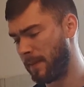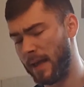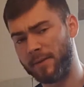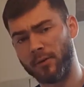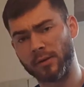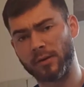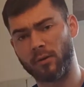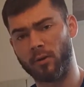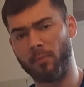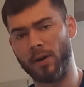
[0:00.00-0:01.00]
that will
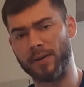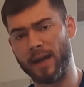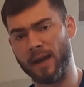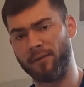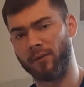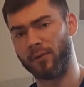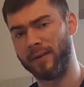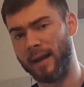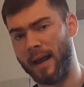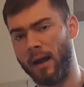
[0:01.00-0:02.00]
start my day for
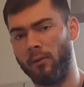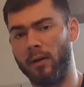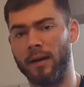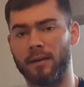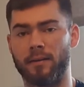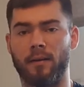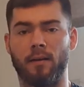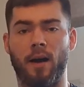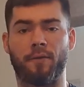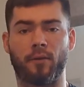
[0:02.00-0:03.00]
now, and
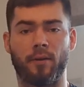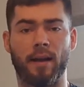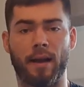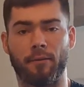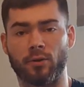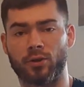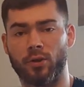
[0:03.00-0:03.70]
after that I will